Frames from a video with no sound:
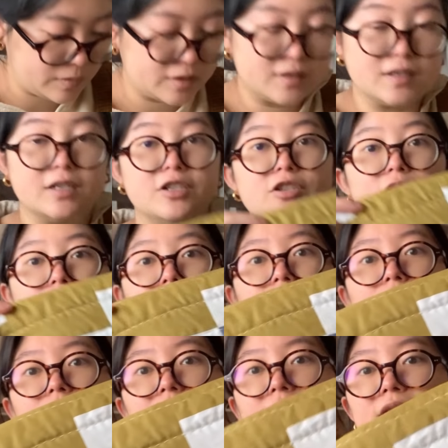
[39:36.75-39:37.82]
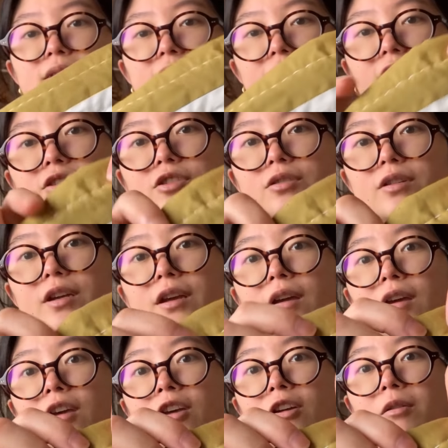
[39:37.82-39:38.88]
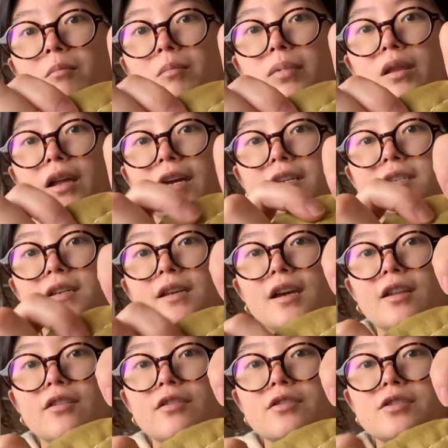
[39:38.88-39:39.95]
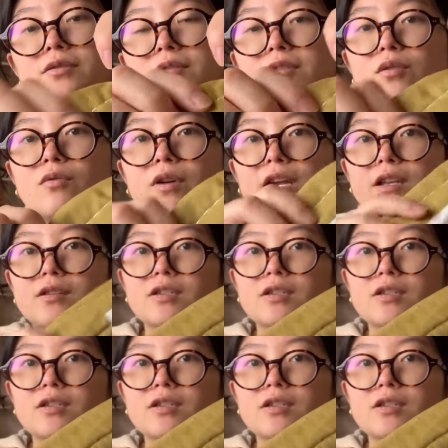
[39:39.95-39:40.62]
sashiko thread, is actually plied together, so it's quite